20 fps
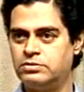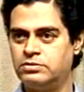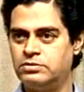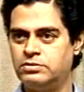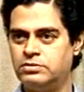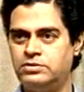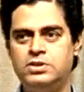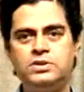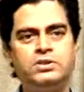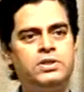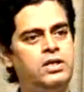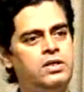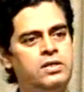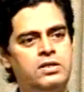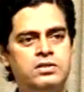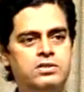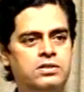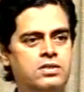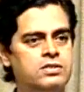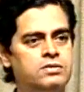these
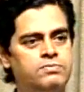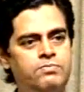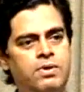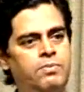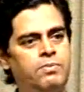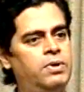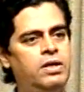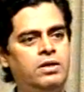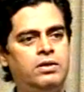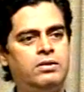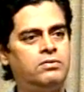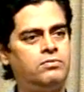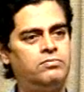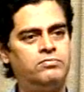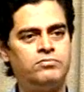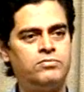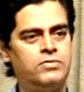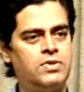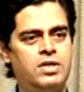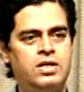radiations may be
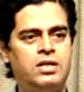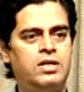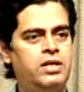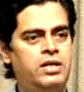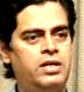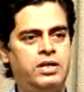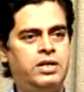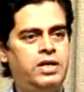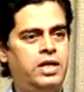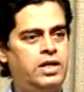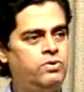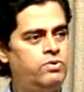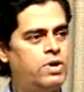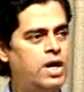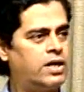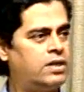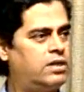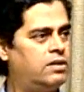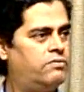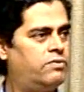
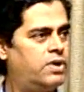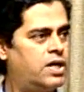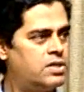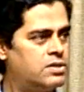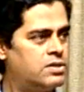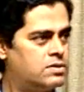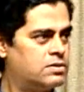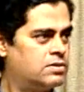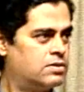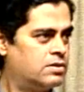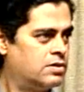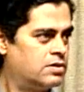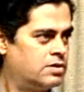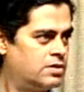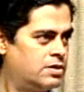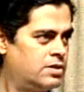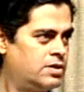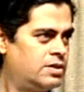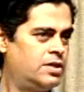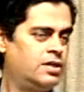radioactive rays,
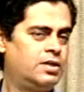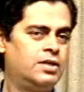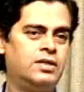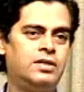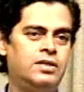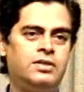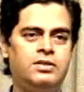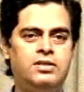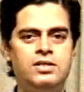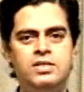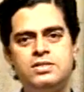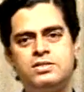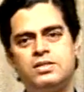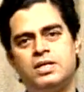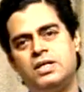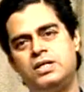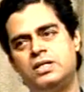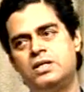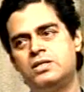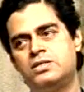these
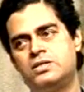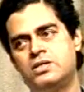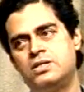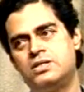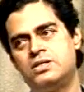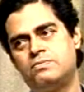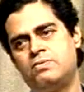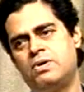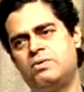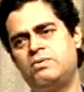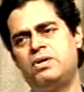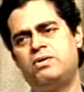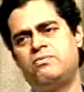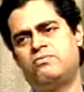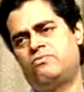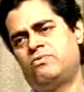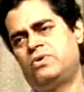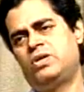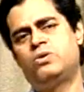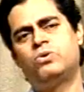radiations may be,
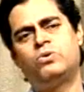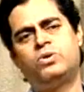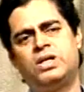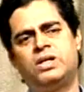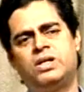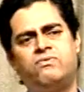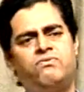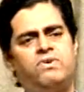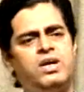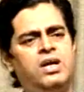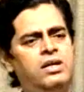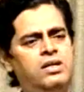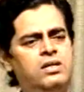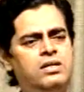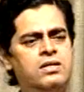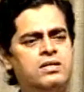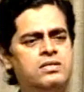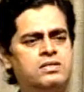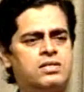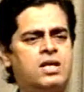that
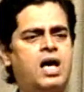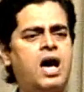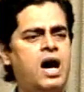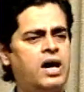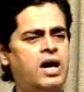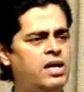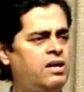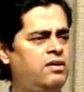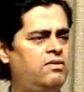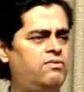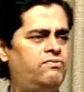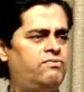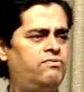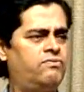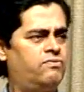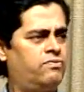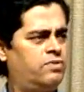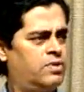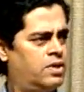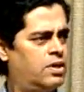various RF
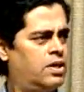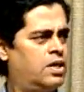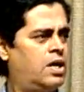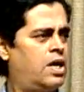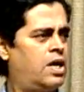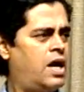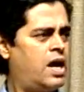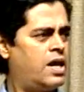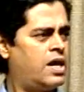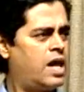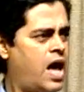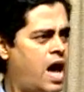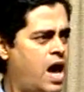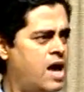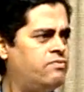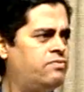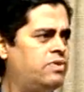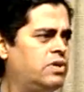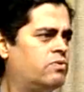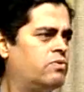and high
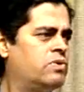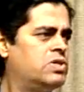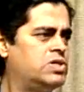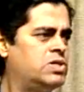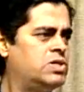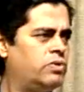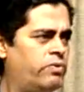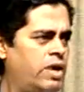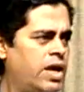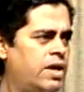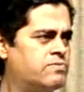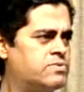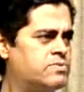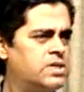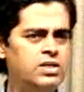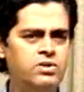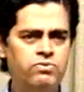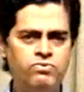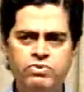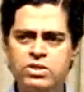frequency waves
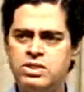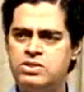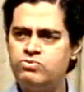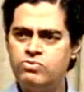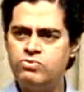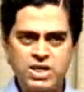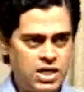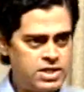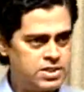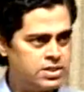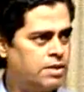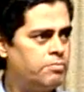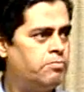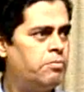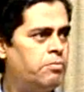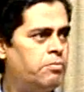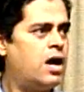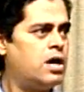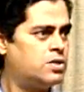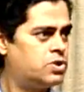in which we are
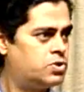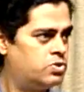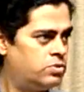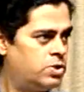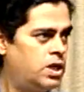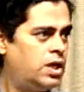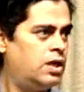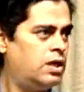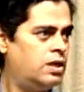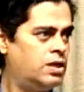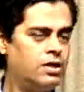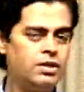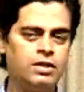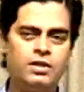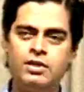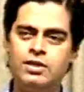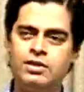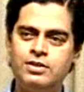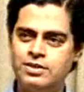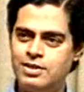submerged today
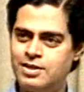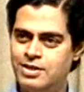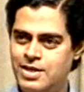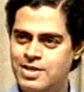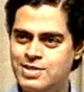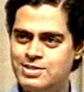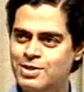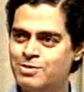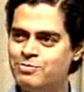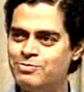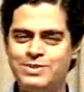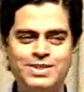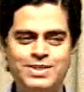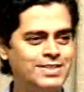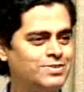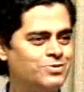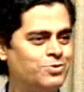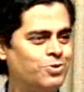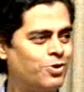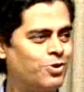in the days of this
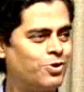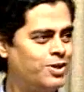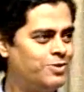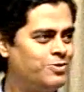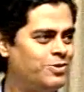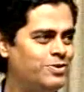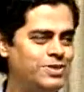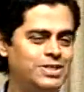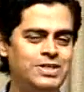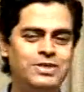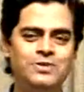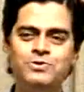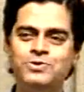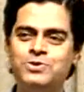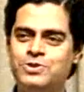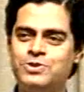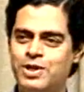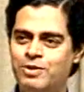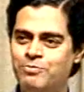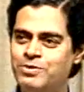so-called huge
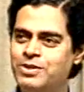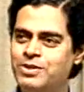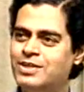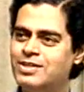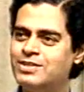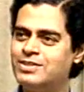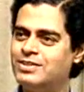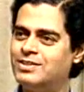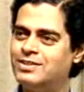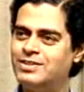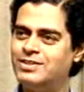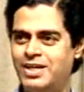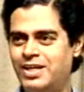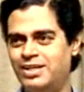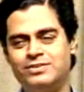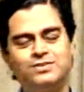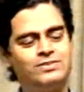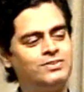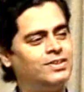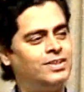communication
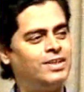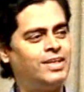things.